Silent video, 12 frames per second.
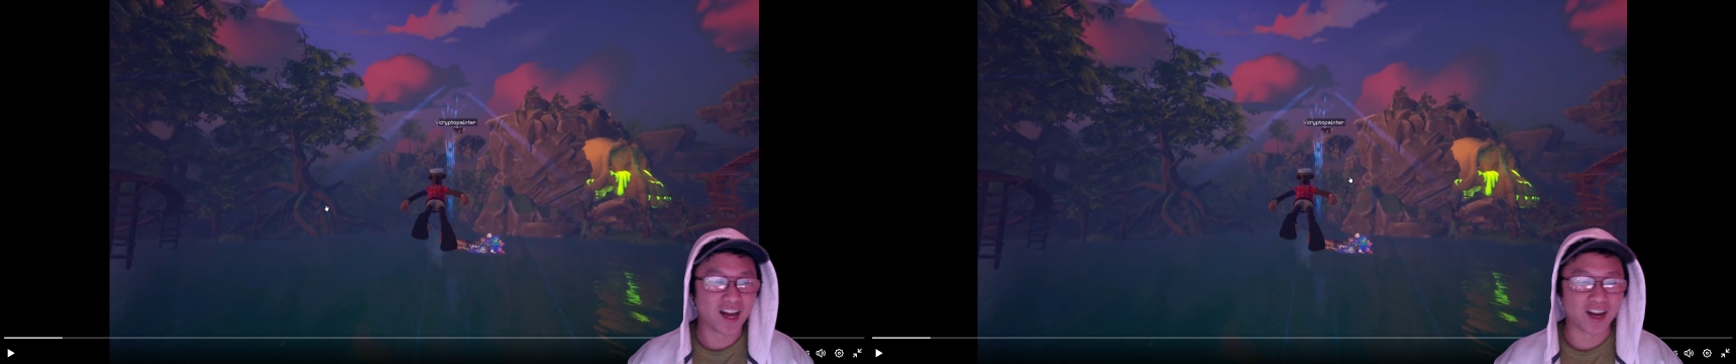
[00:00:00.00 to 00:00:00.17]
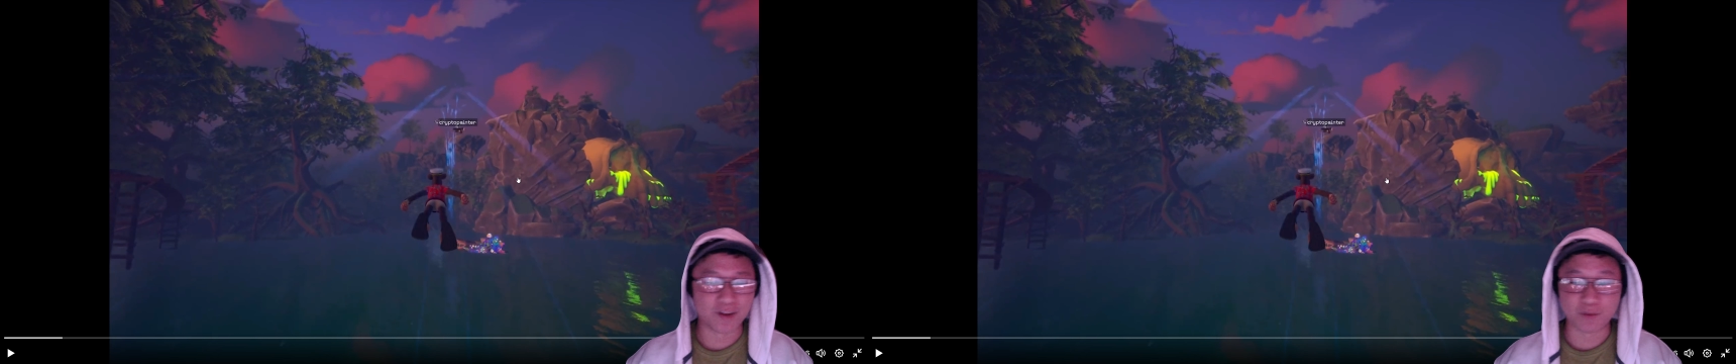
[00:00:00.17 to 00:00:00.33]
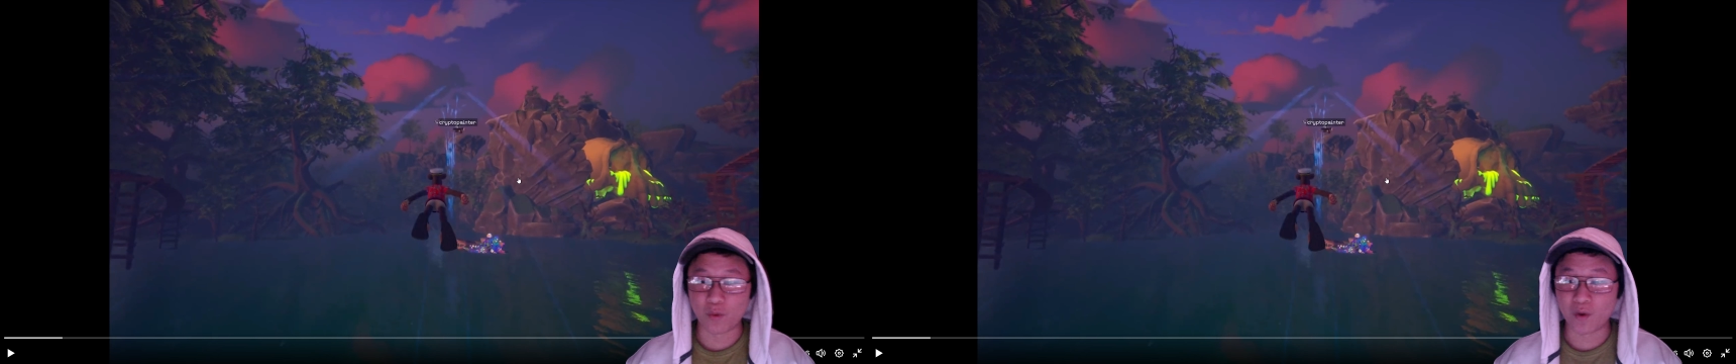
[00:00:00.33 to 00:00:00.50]

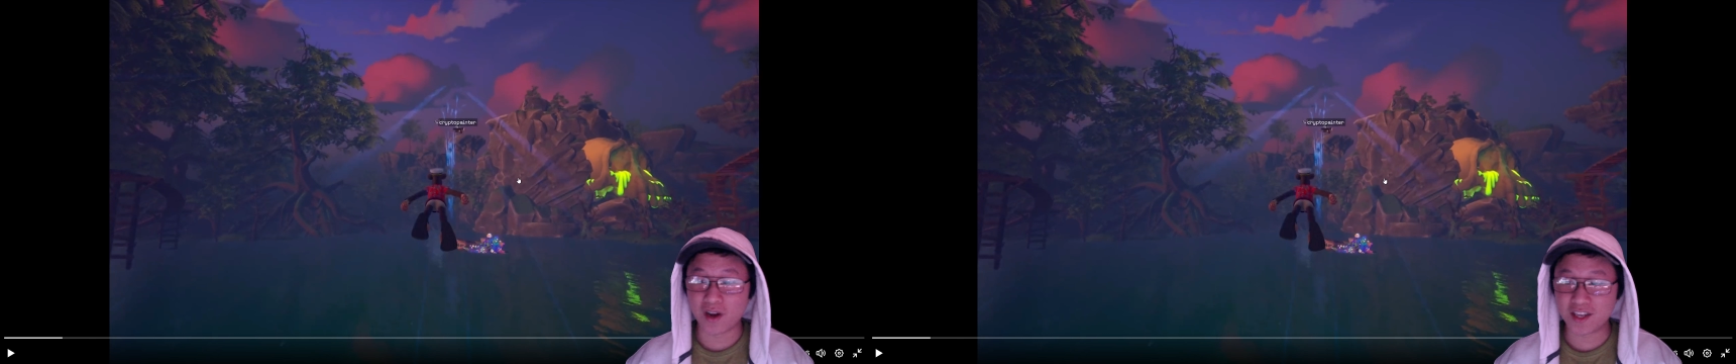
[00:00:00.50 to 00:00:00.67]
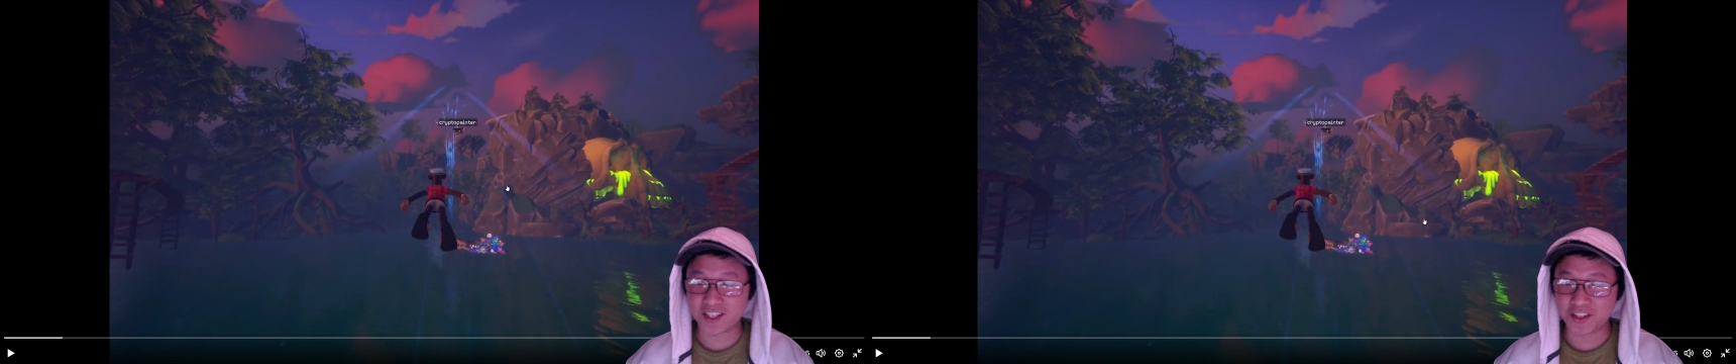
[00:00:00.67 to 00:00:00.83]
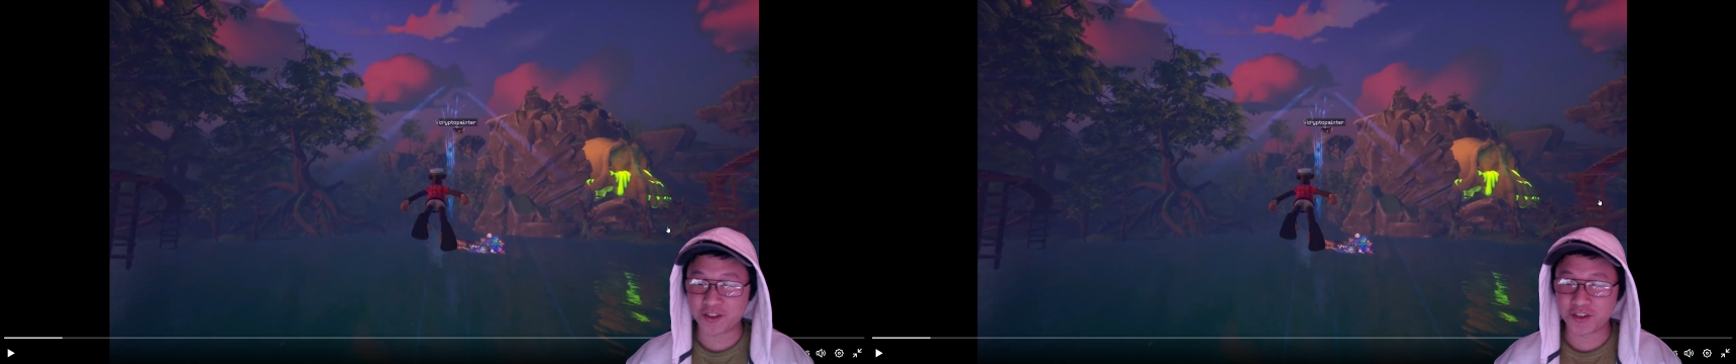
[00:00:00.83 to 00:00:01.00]
What
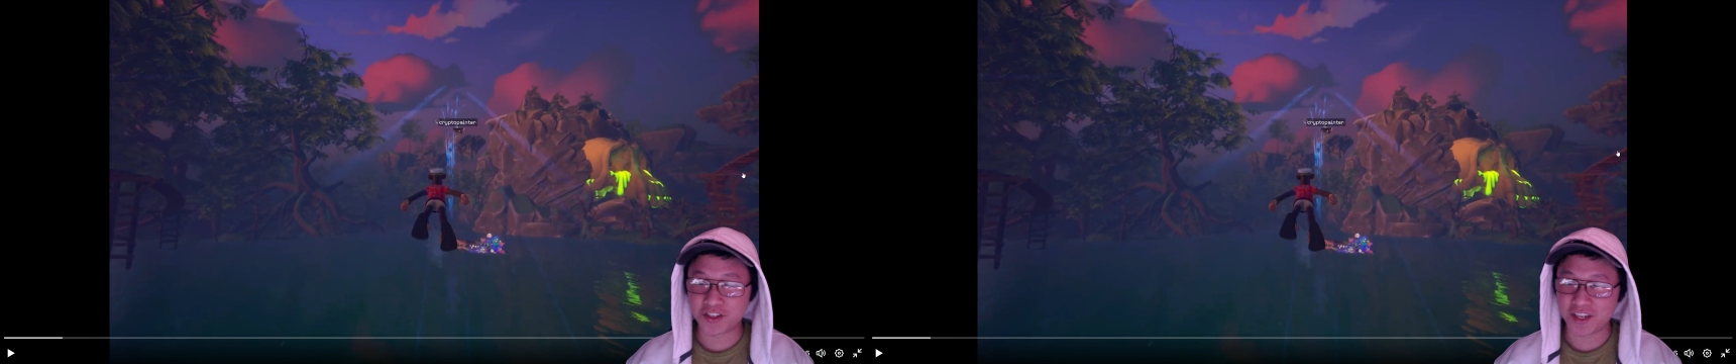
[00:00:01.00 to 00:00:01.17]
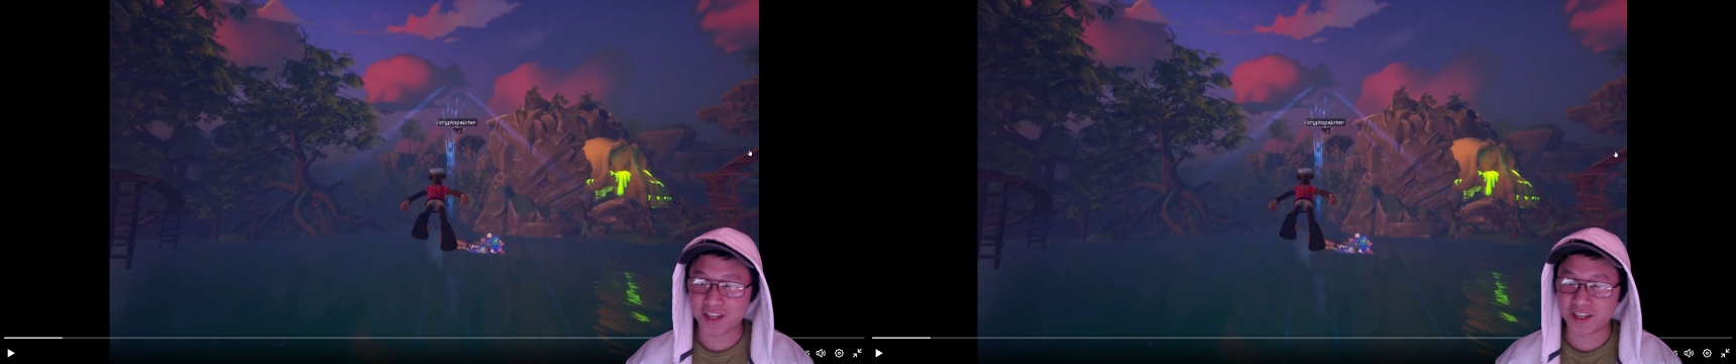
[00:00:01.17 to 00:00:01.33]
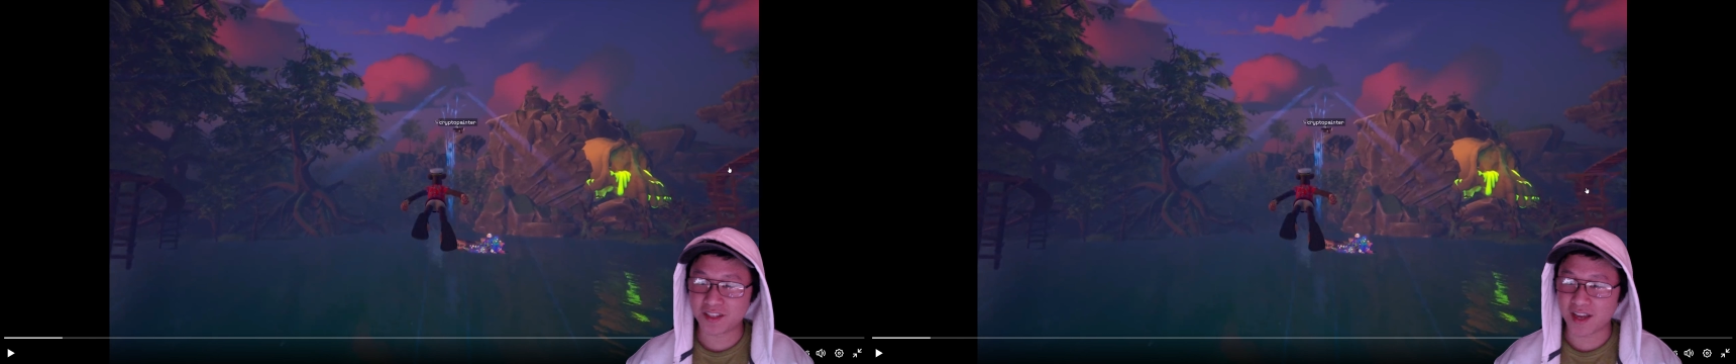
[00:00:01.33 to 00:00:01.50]
was interesting is